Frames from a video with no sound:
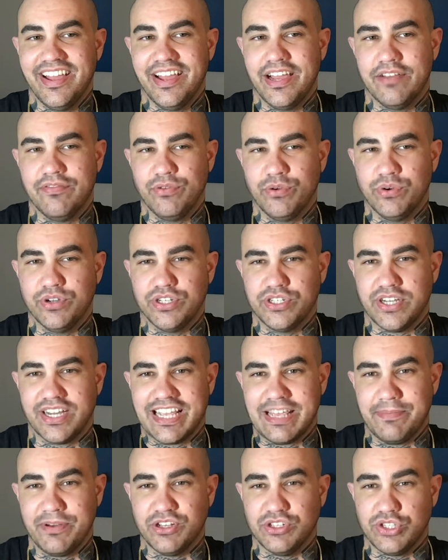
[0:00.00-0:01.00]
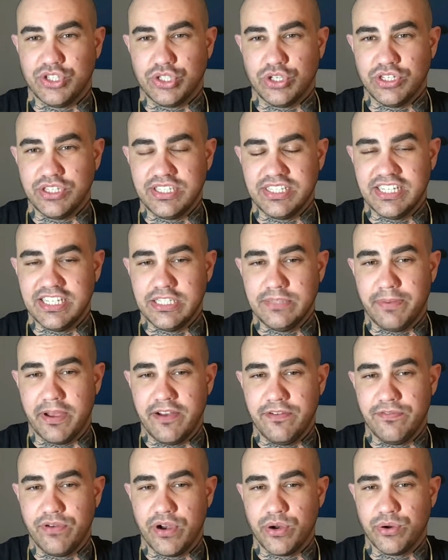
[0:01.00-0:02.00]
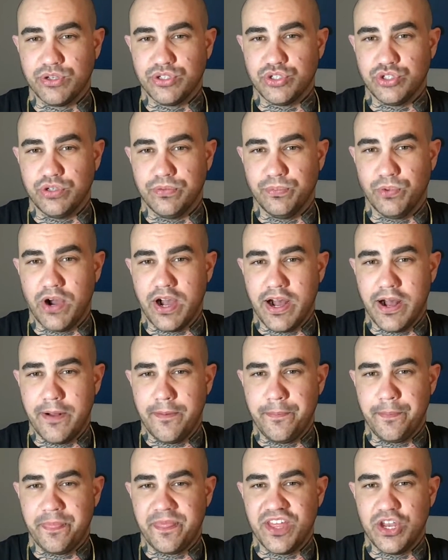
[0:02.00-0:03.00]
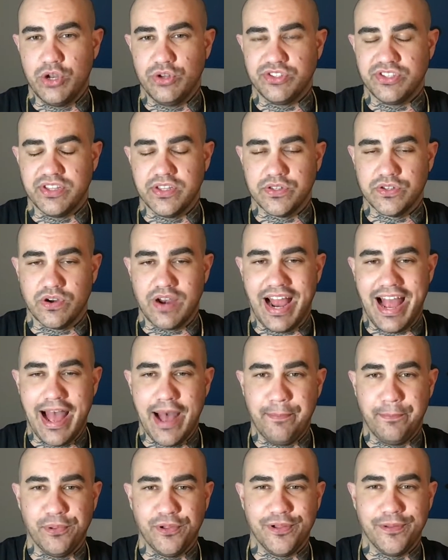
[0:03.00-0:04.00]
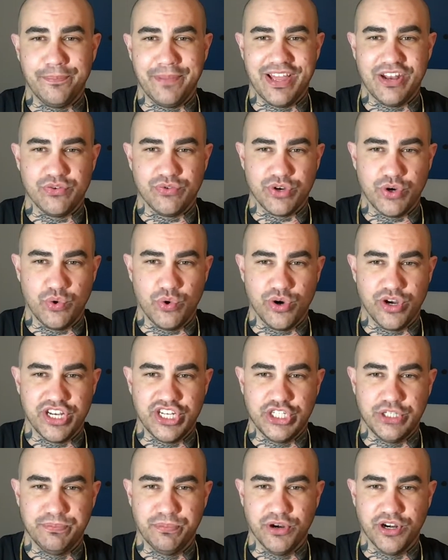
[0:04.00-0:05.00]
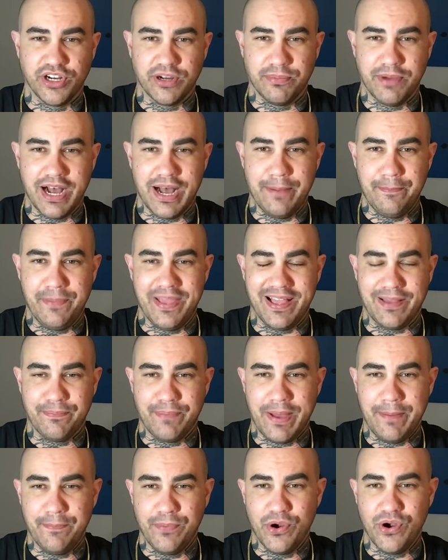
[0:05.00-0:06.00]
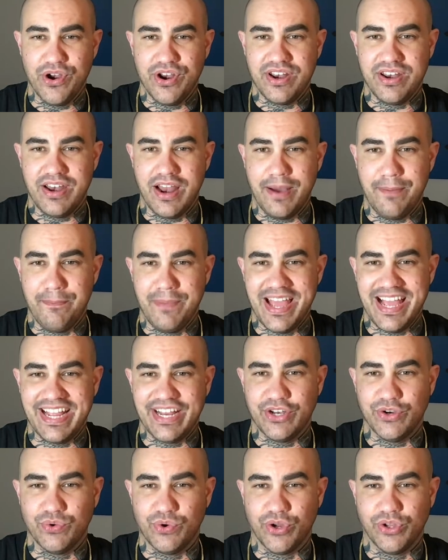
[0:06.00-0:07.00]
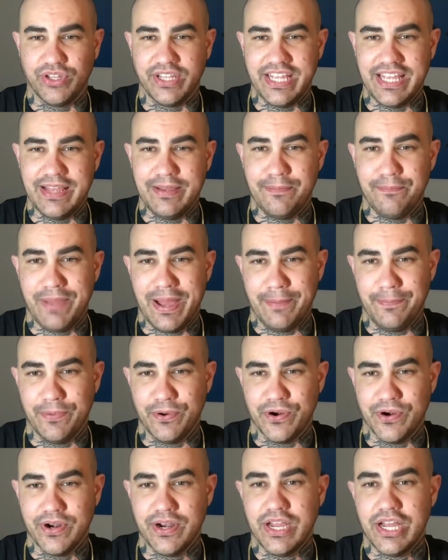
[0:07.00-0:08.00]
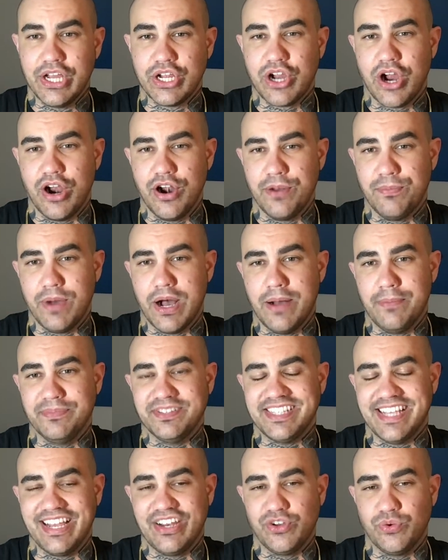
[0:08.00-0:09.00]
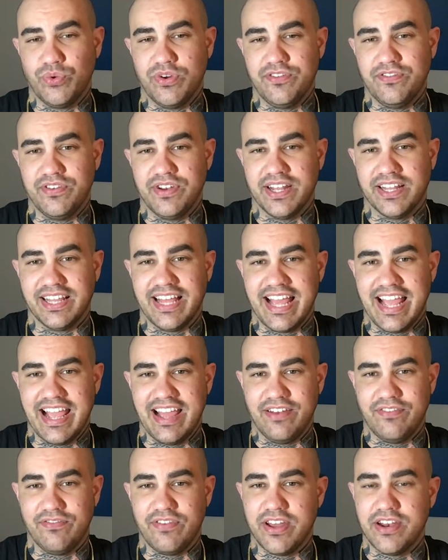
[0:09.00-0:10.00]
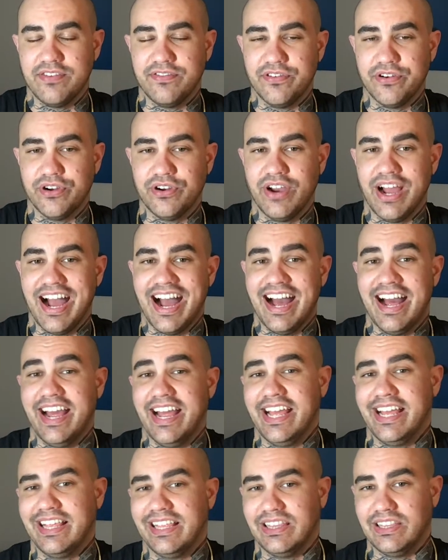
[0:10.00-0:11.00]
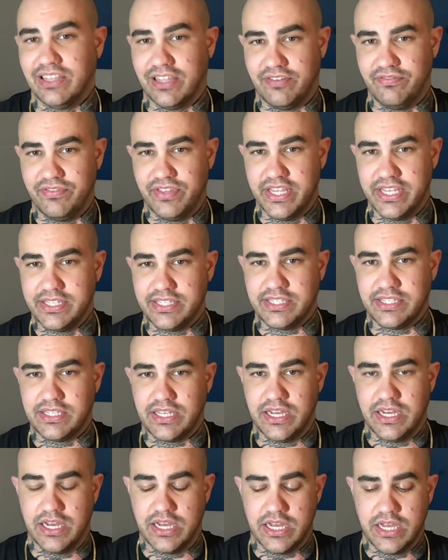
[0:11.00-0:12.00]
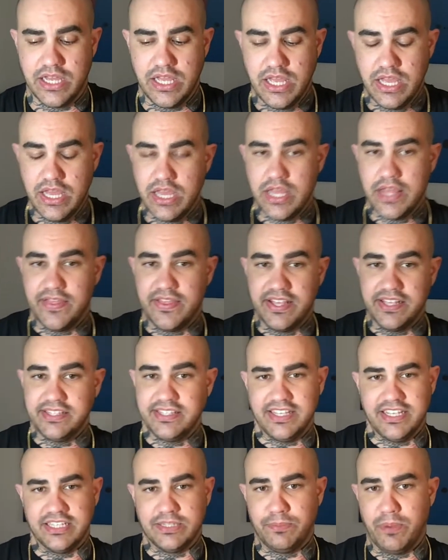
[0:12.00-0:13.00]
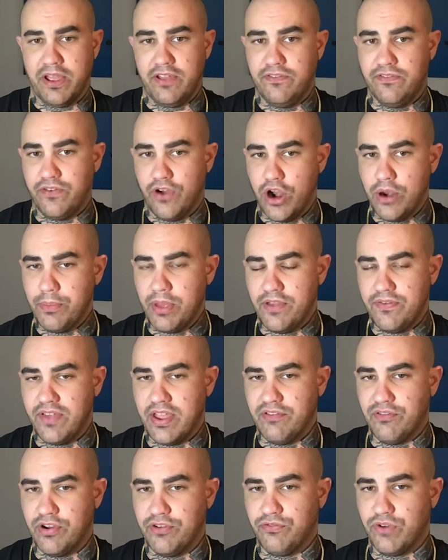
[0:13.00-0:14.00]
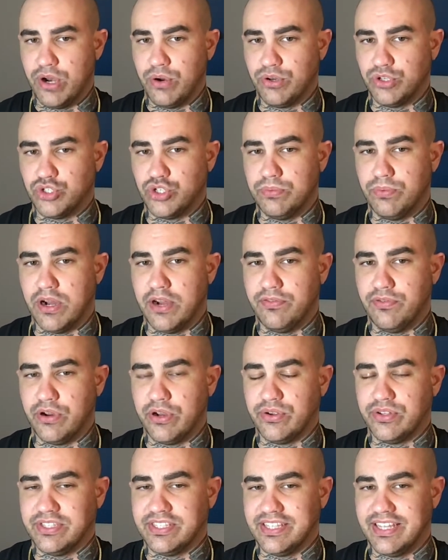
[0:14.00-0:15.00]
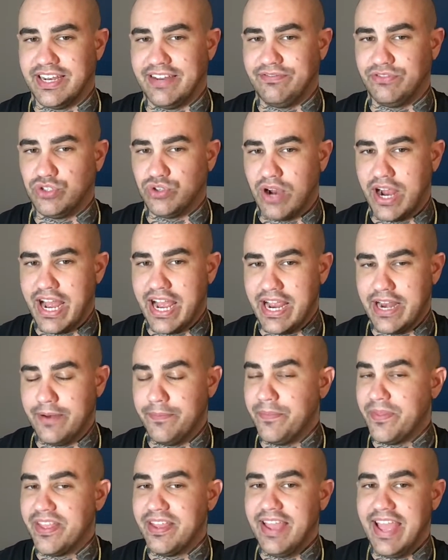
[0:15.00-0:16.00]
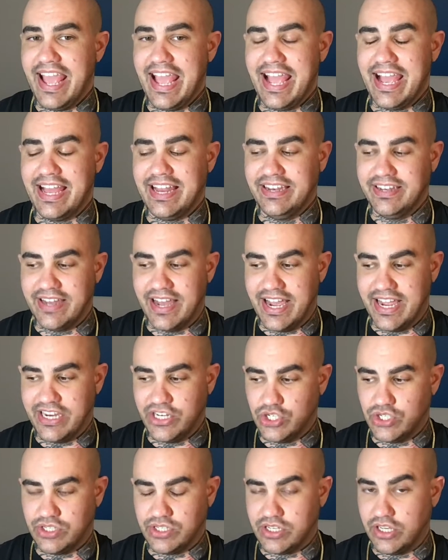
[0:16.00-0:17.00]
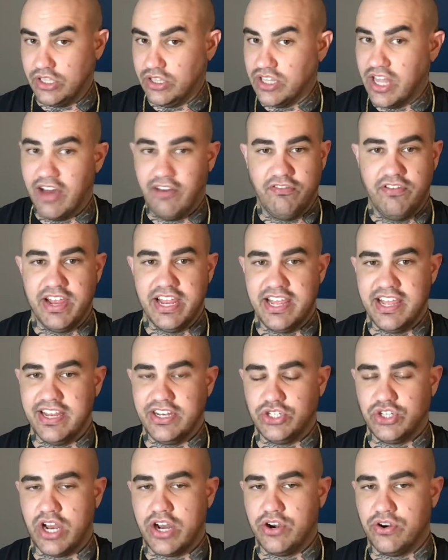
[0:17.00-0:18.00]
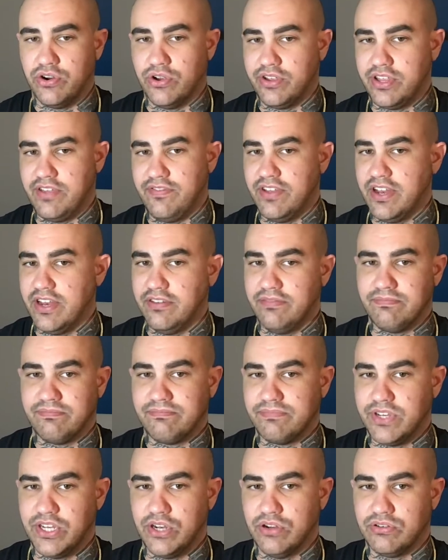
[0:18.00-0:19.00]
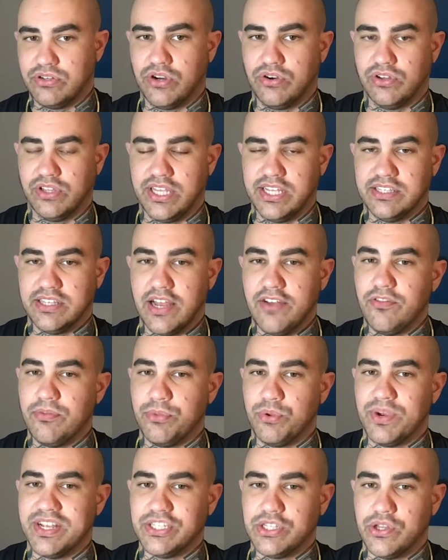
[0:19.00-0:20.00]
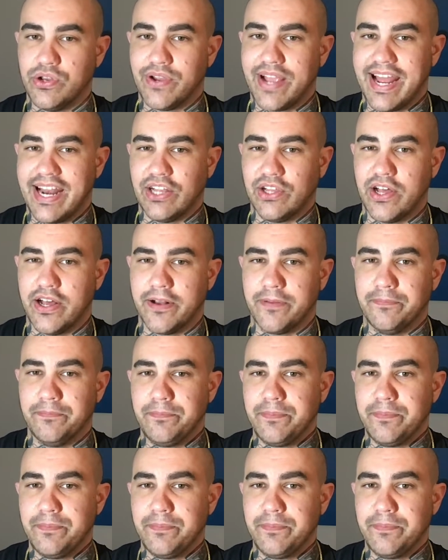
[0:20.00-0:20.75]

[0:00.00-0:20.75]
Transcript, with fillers: Everyone talking about Solstis by Fragrance Du Bois. The notes in this are apple, mandarin orange, bergamot, pink pepper, nutmeg, neroli, pepper, cardamom, sandalwood, vanilla, and vetiver. I love this. Uh, this is by far my favorite Fragrance Du Bois fragrance that I've tried, and I just love it in general, even, in, you know, totally aside from the rest of their catalog